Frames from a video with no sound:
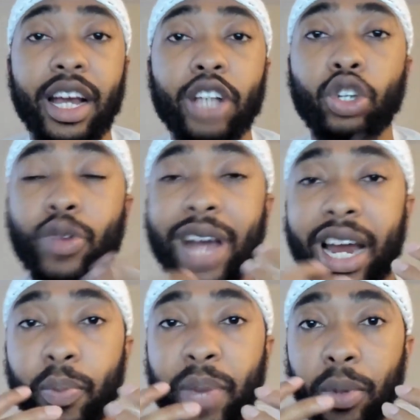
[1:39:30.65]
So you got
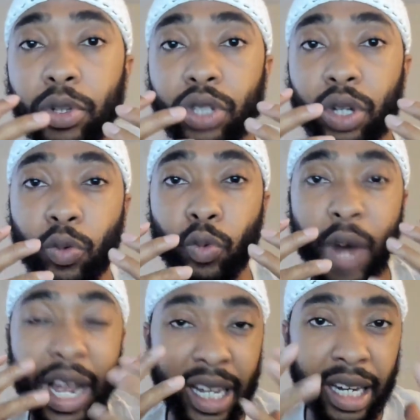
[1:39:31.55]
to be able to
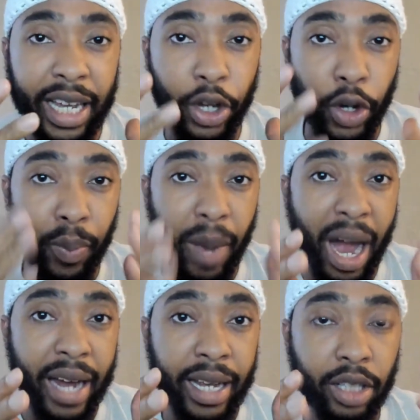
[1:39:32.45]
regulate your
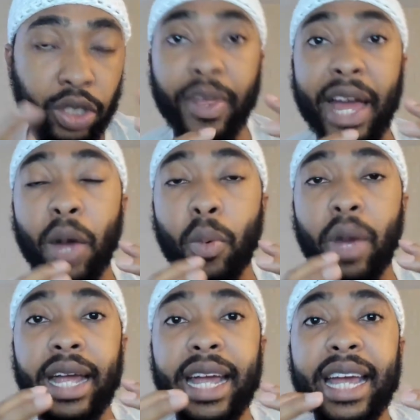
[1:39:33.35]
body so that
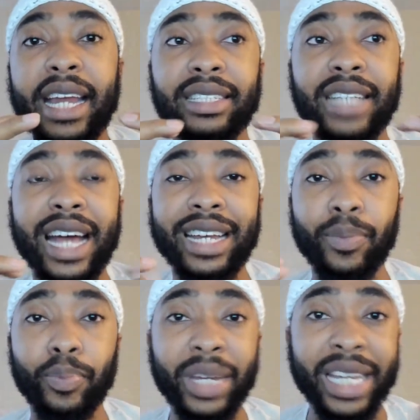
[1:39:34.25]
way it is not
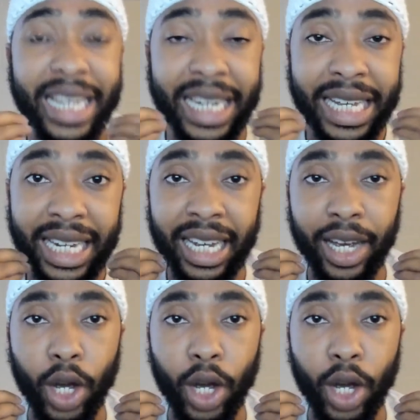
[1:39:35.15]
impeded,